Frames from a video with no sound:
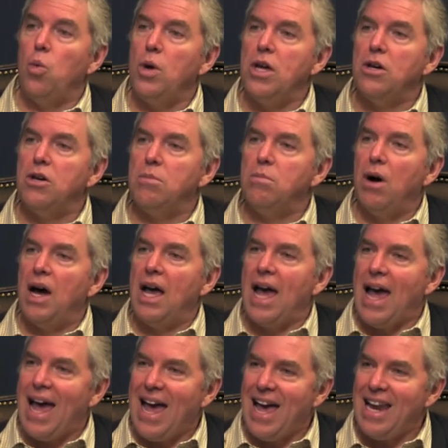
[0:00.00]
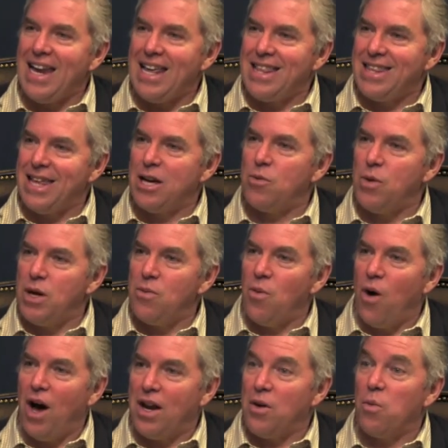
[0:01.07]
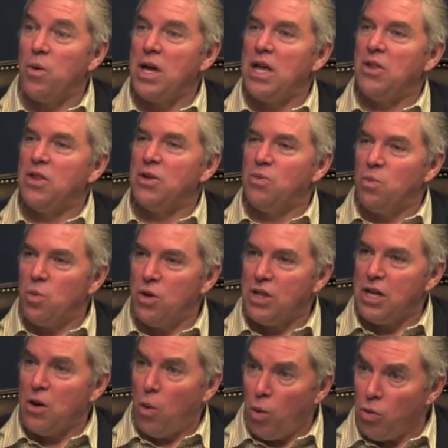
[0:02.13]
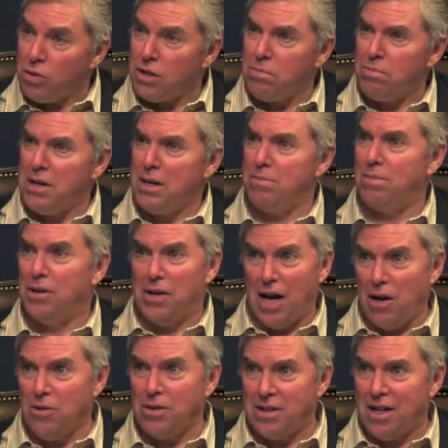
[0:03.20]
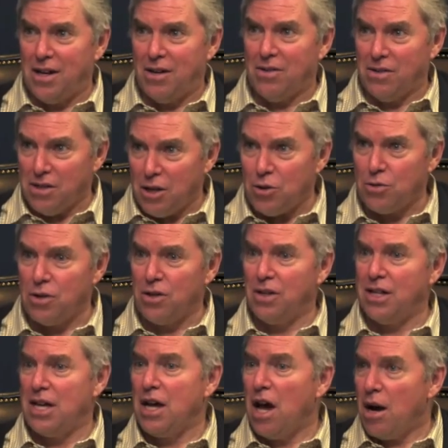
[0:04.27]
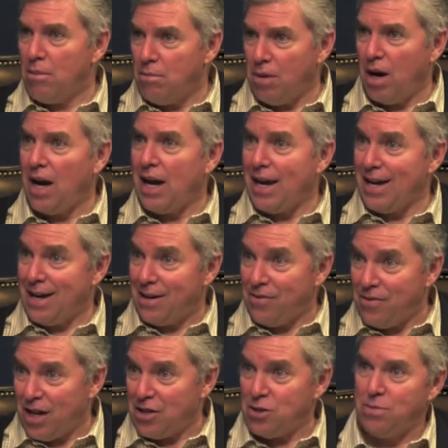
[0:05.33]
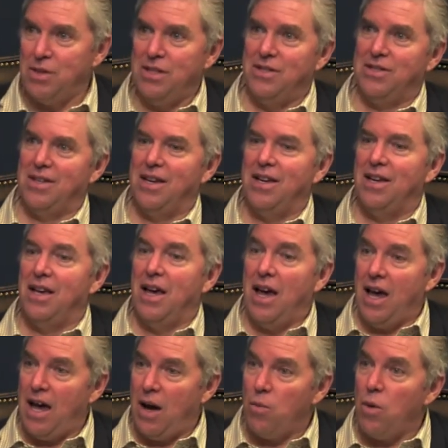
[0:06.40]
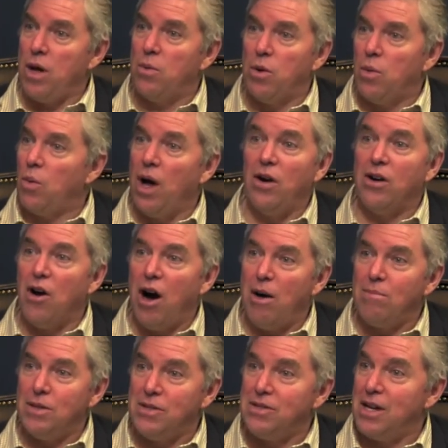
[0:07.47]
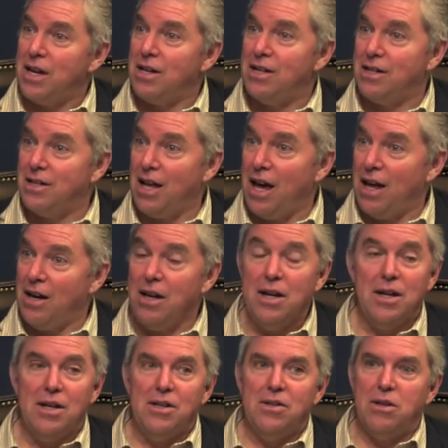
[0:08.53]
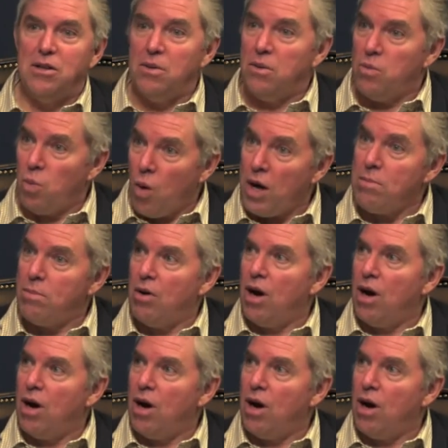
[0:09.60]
We could buy anything we want. We were the only people out there literally buying investments. And we were well compensated then. The one